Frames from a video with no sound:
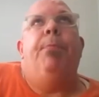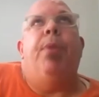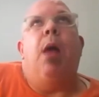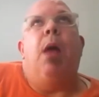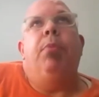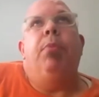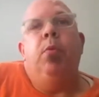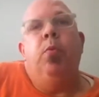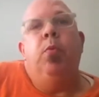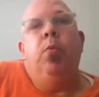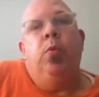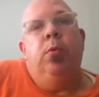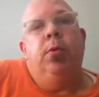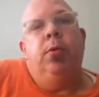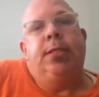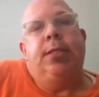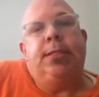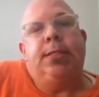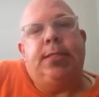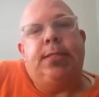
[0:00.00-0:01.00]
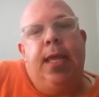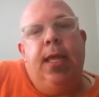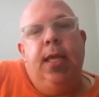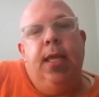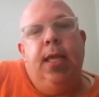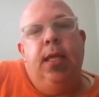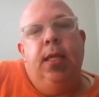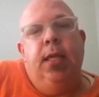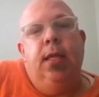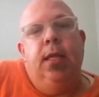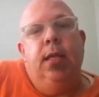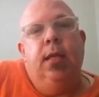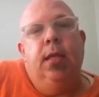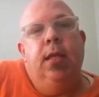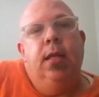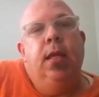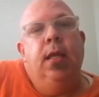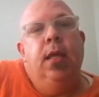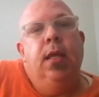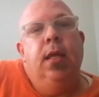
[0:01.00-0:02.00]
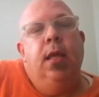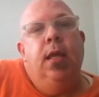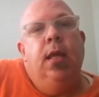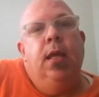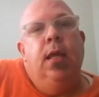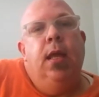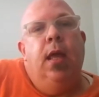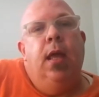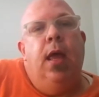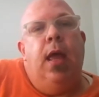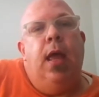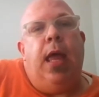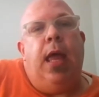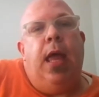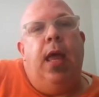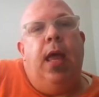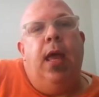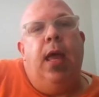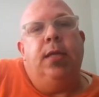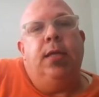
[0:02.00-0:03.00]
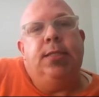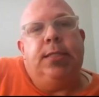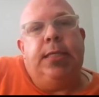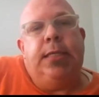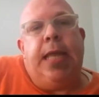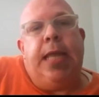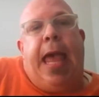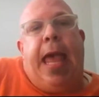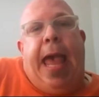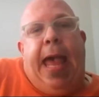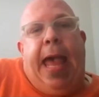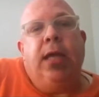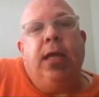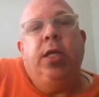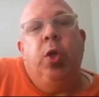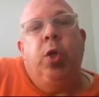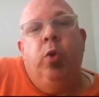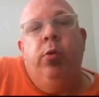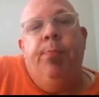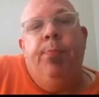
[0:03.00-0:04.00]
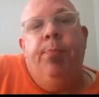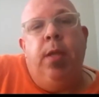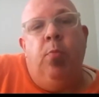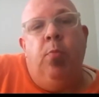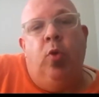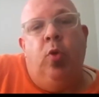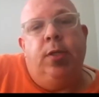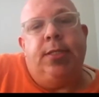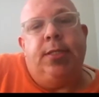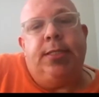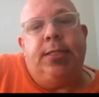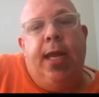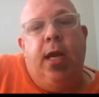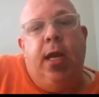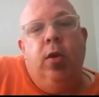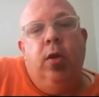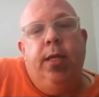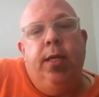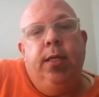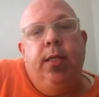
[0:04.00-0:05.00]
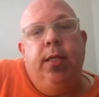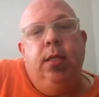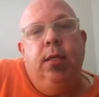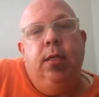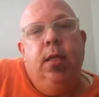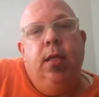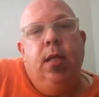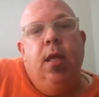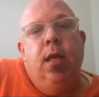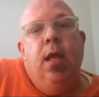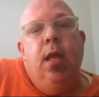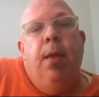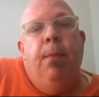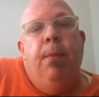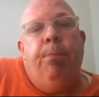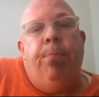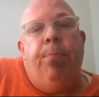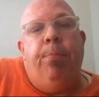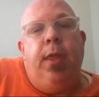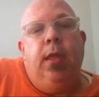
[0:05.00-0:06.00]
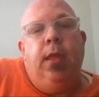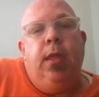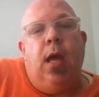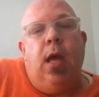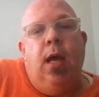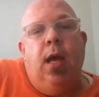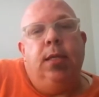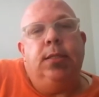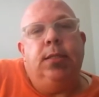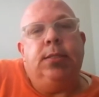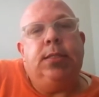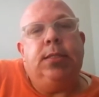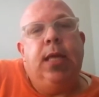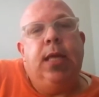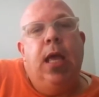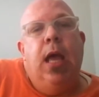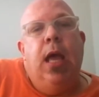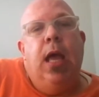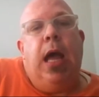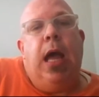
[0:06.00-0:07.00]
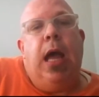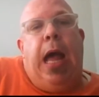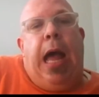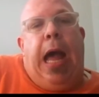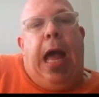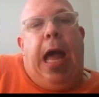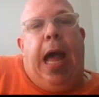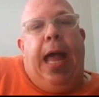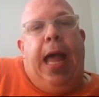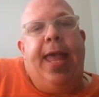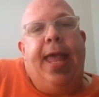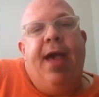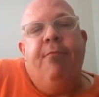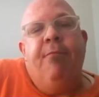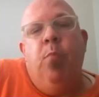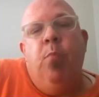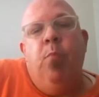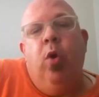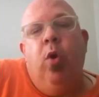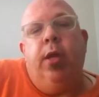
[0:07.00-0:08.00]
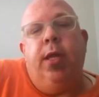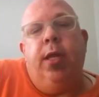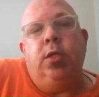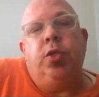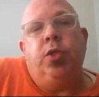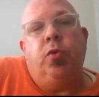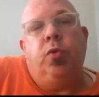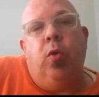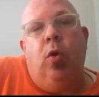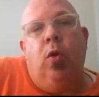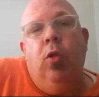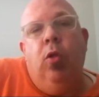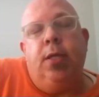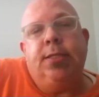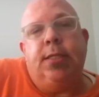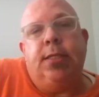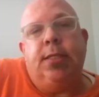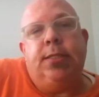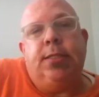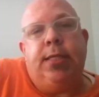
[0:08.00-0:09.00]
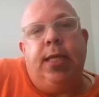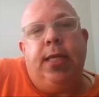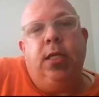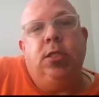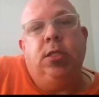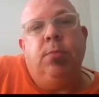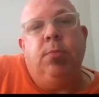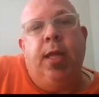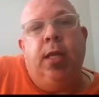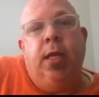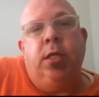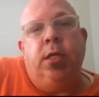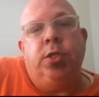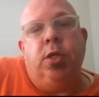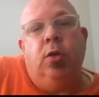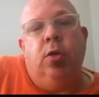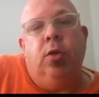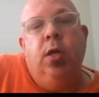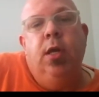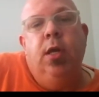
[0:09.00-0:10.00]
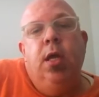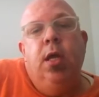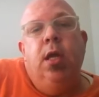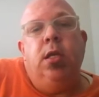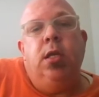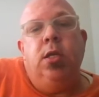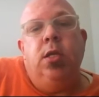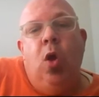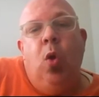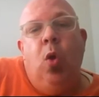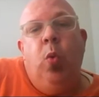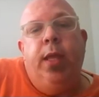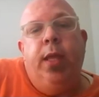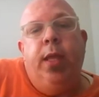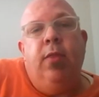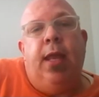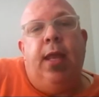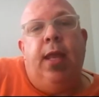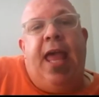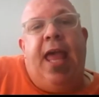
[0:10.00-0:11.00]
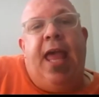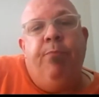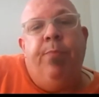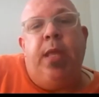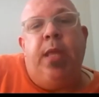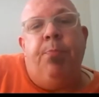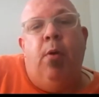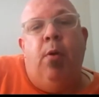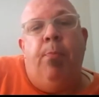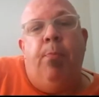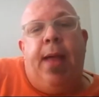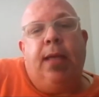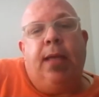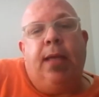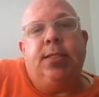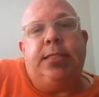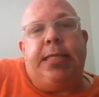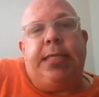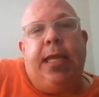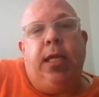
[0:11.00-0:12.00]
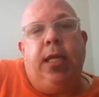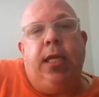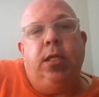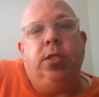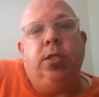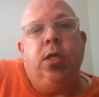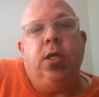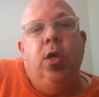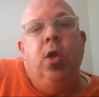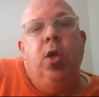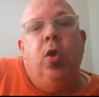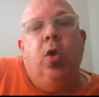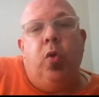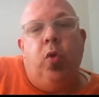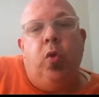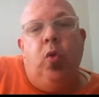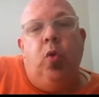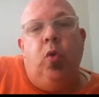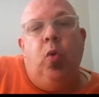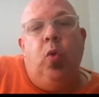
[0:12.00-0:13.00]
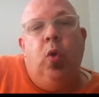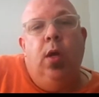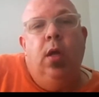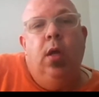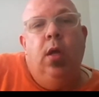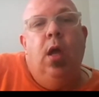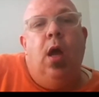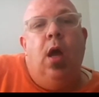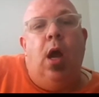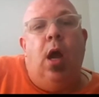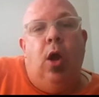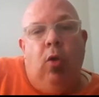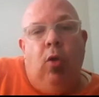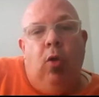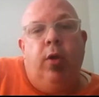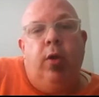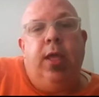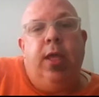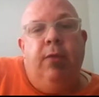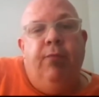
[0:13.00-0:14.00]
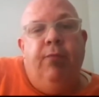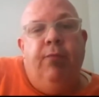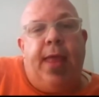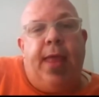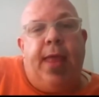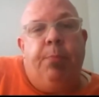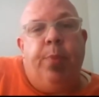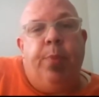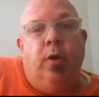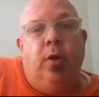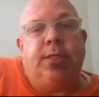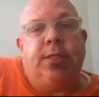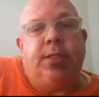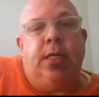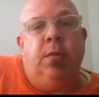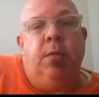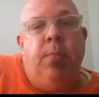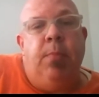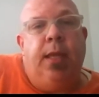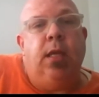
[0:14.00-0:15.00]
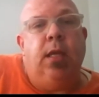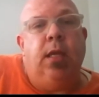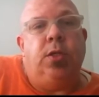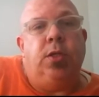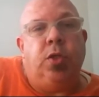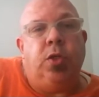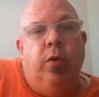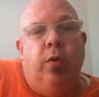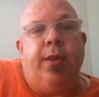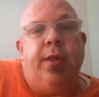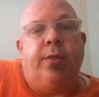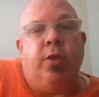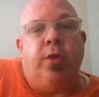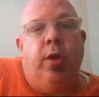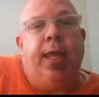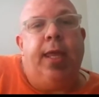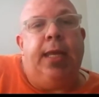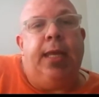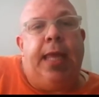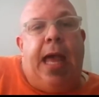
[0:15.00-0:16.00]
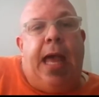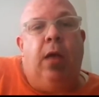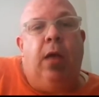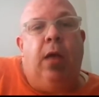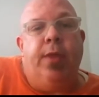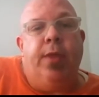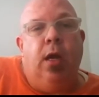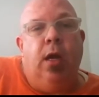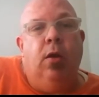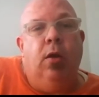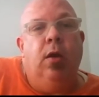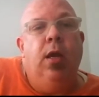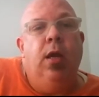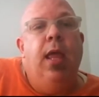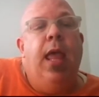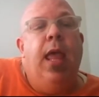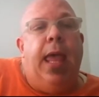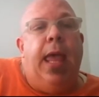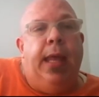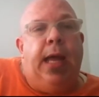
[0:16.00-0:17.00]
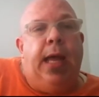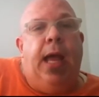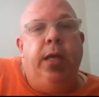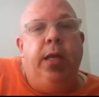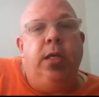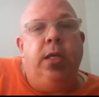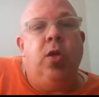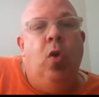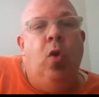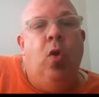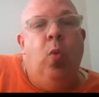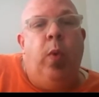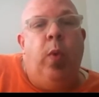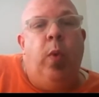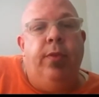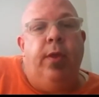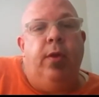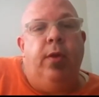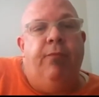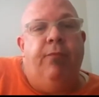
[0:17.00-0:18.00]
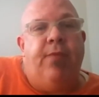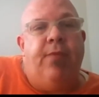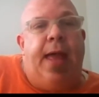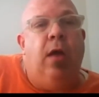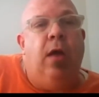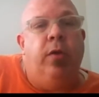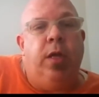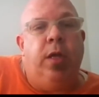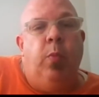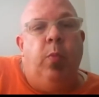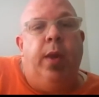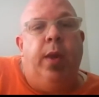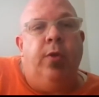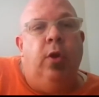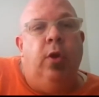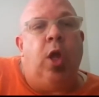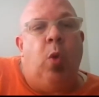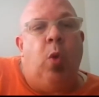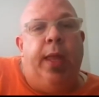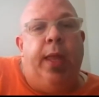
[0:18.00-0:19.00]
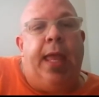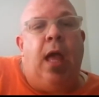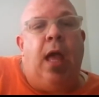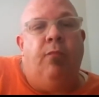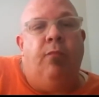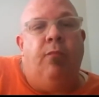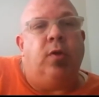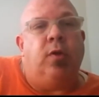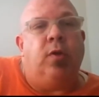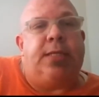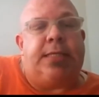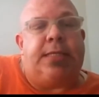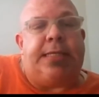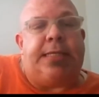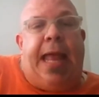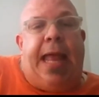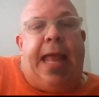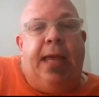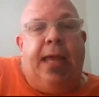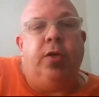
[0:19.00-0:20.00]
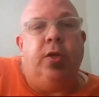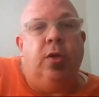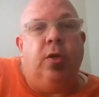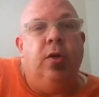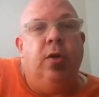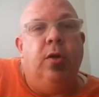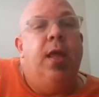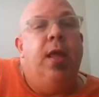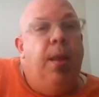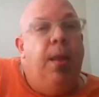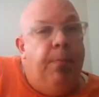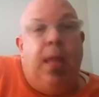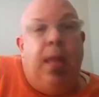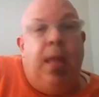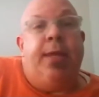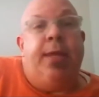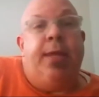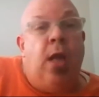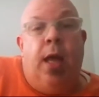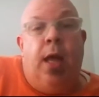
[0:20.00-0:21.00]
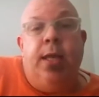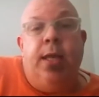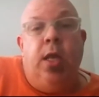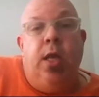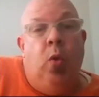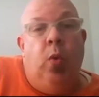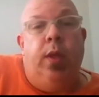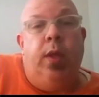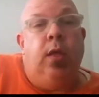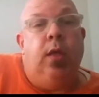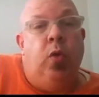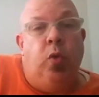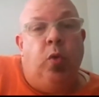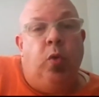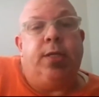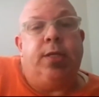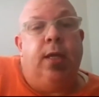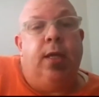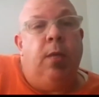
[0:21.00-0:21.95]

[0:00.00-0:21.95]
probably would say, as an actor, it would be more scary because I have more control as a stage manager, knowing that I have people backstage who are looking for that person and making sure that they're getting out there. And I know when they're found and when they're going out, versus an actor maybe not knowing who's going